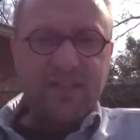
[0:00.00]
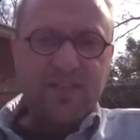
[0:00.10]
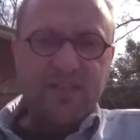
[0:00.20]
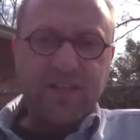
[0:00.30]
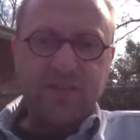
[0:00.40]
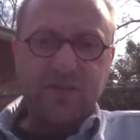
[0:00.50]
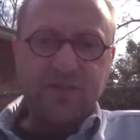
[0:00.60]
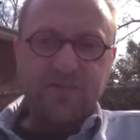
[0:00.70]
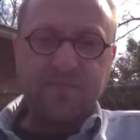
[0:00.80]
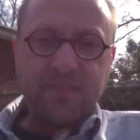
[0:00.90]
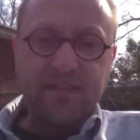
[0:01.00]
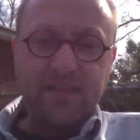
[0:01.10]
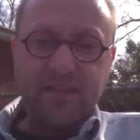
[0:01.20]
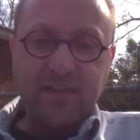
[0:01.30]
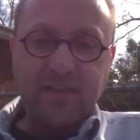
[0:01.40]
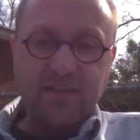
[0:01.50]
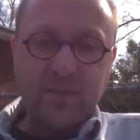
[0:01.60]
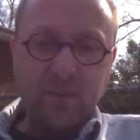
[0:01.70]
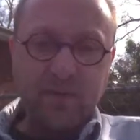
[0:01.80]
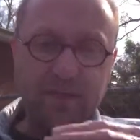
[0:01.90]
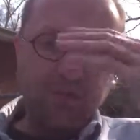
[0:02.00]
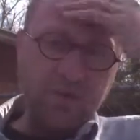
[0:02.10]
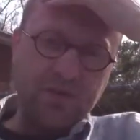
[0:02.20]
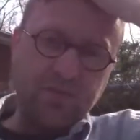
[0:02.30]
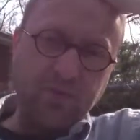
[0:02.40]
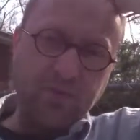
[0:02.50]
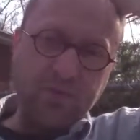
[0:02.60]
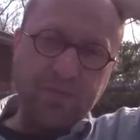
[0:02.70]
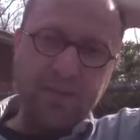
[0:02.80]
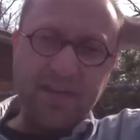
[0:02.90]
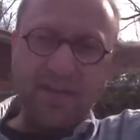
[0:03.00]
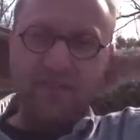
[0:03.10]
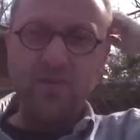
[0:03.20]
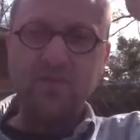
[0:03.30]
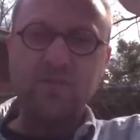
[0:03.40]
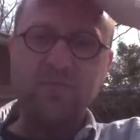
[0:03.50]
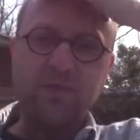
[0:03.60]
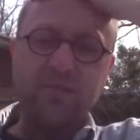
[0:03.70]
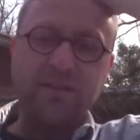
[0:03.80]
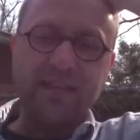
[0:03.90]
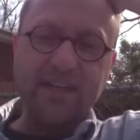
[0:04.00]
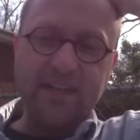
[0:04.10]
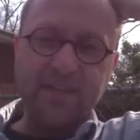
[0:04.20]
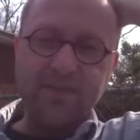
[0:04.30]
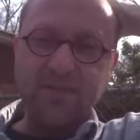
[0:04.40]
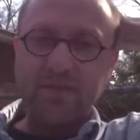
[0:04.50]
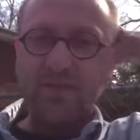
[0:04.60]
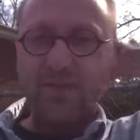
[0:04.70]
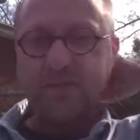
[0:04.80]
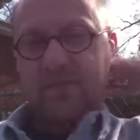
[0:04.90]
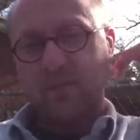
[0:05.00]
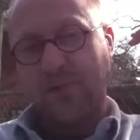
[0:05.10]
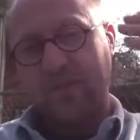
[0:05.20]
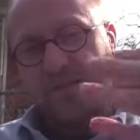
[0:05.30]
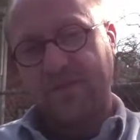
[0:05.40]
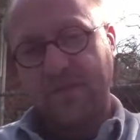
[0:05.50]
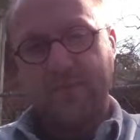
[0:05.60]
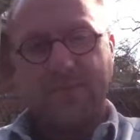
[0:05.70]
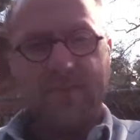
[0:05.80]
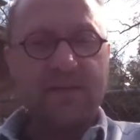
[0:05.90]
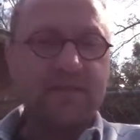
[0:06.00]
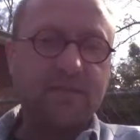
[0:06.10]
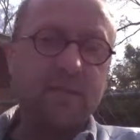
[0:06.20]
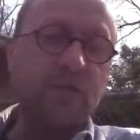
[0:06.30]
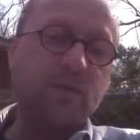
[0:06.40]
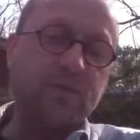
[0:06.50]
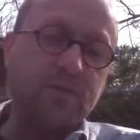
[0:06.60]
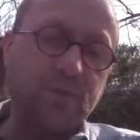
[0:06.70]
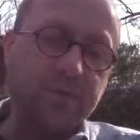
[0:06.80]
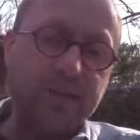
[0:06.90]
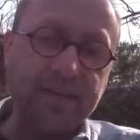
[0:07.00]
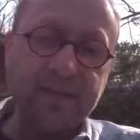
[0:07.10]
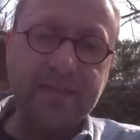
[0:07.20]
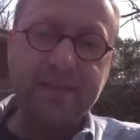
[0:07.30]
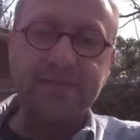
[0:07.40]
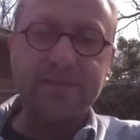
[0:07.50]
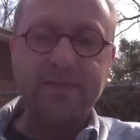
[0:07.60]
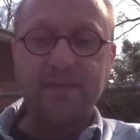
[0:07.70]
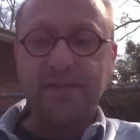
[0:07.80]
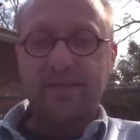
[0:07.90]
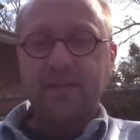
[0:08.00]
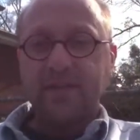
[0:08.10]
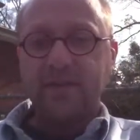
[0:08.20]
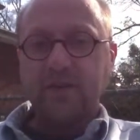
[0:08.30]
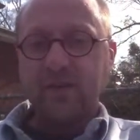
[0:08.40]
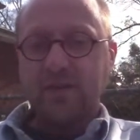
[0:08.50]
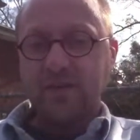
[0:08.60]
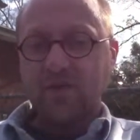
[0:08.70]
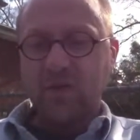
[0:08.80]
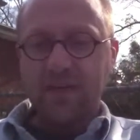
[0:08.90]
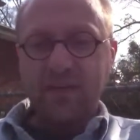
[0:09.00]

education. Reinforce appropriate behaviors, appropriate answers, give them rapid feedback, let them go at their own pace. Try to